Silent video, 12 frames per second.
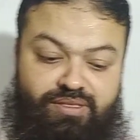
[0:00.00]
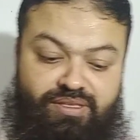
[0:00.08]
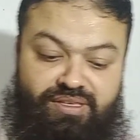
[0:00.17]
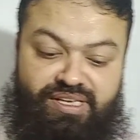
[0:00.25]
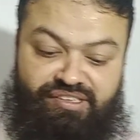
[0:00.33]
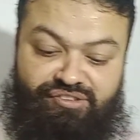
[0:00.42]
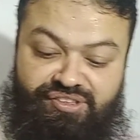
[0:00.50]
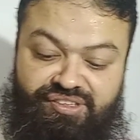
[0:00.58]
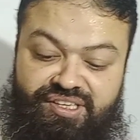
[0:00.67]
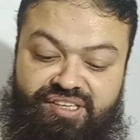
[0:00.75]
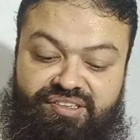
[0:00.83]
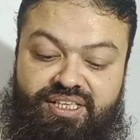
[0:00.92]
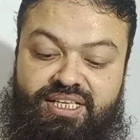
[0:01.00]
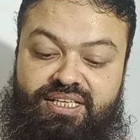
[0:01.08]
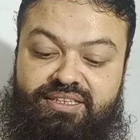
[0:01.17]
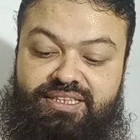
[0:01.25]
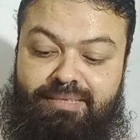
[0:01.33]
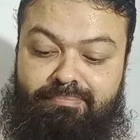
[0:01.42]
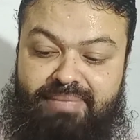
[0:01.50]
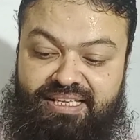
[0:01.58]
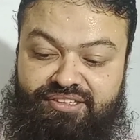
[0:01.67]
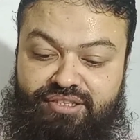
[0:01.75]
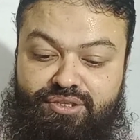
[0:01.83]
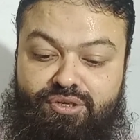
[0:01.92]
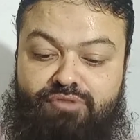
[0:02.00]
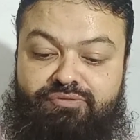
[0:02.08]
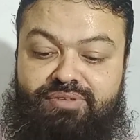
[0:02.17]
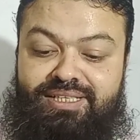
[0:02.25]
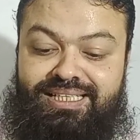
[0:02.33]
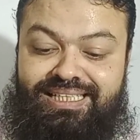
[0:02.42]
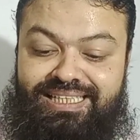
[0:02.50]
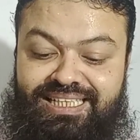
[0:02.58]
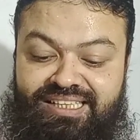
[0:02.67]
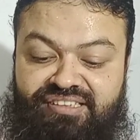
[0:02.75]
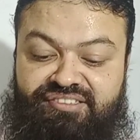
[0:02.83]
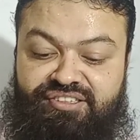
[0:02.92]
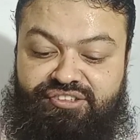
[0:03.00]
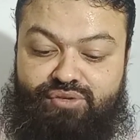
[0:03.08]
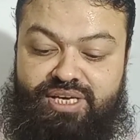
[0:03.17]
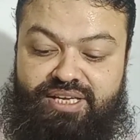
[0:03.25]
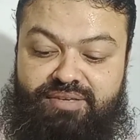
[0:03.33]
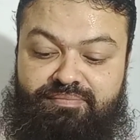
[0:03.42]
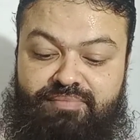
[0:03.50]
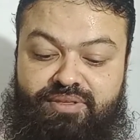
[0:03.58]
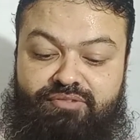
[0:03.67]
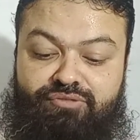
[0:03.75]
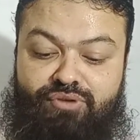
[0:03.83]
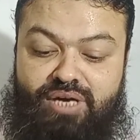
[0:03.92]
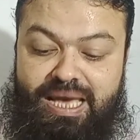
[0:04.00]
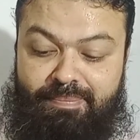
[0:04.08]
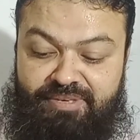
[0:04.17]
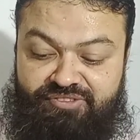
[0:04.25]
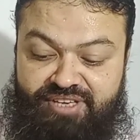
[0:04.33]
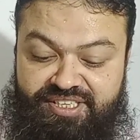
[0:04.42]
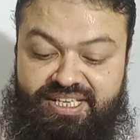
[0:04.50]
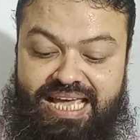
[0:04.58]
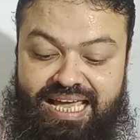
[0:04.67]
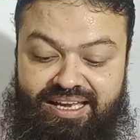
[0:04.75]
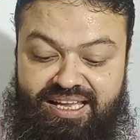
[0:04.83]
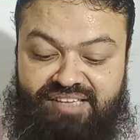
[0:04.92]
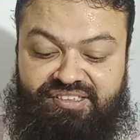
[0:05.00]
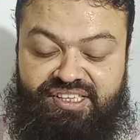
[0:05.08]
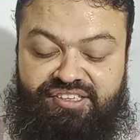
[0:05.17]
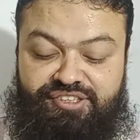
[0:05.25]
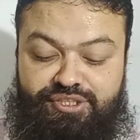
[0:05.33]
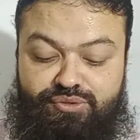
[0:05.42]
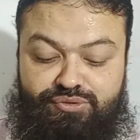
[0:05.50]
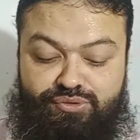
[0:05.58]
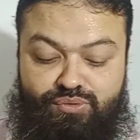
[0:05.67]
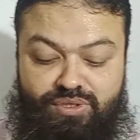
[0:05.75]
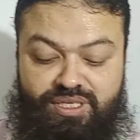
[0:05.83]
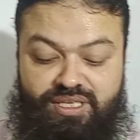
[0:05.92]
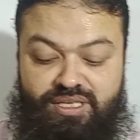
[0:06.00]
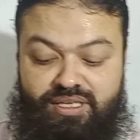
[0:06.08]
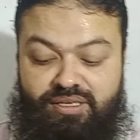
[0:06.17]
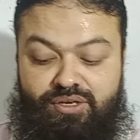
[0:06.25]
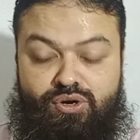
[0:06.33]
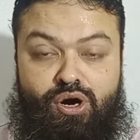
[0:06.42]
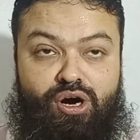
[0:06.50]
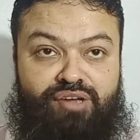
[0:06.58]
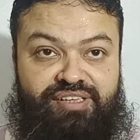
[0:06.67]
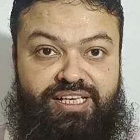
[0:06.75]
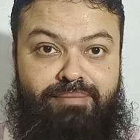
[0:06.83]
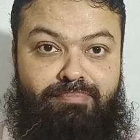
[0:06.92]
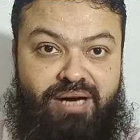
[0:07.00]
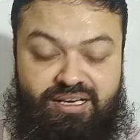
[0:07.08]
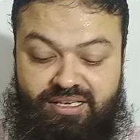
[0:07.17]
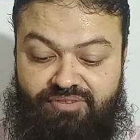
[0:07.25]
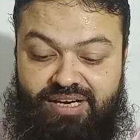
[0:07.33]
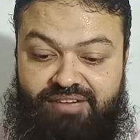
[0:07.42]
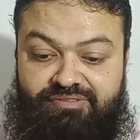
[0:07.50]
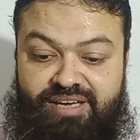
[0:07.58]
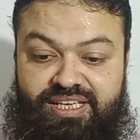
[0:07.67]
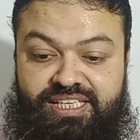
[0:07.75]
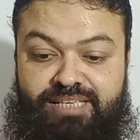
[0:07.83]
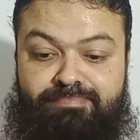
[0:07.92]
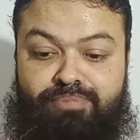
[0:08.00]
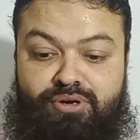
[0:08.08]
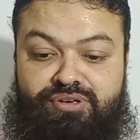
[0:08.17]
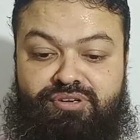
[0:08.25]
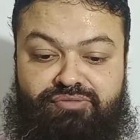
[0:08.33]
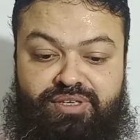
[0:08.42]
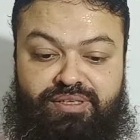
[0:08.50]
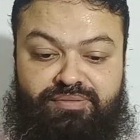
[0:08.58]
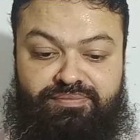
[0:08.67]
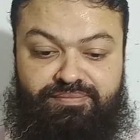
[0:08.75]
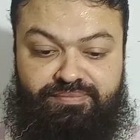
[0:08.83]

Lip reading: Next question is, the method of least square, abbreviated LS, is due to Gauss and Markov, a very important one.